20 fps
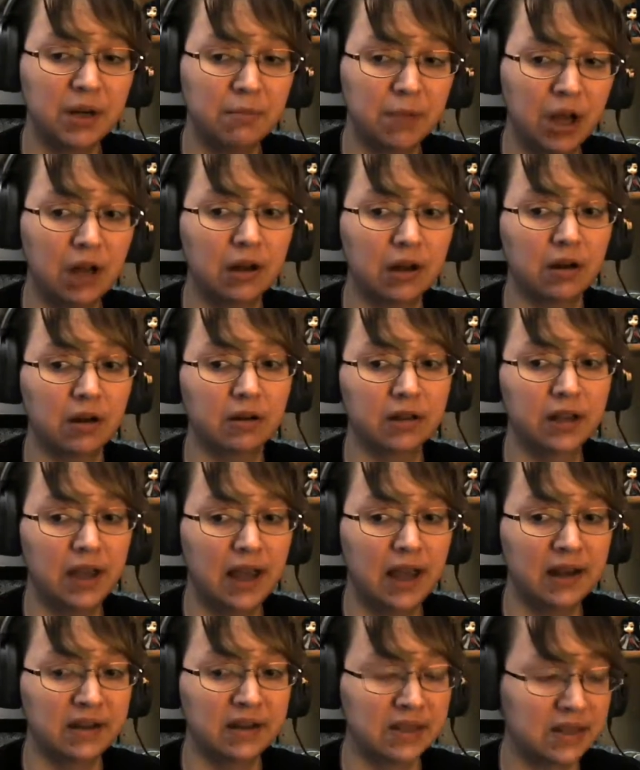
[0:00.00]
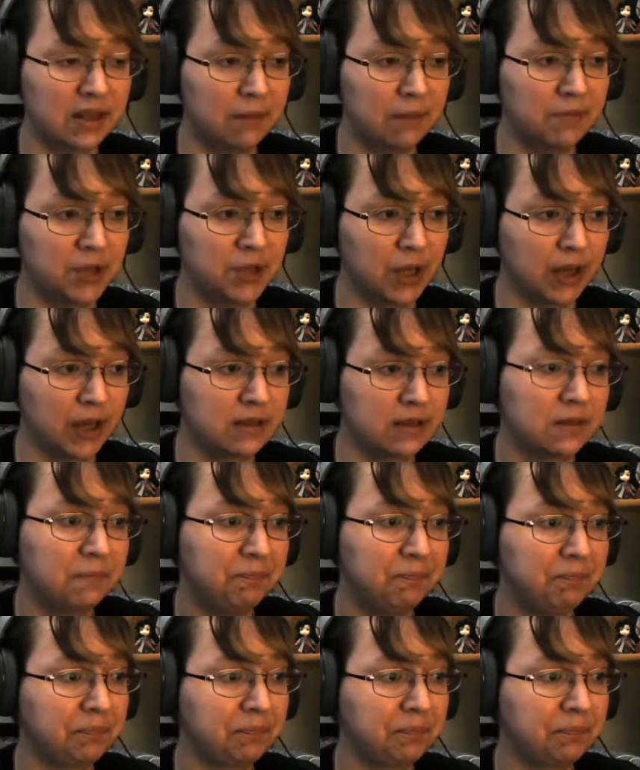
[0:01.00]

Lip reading: monarch and a subject.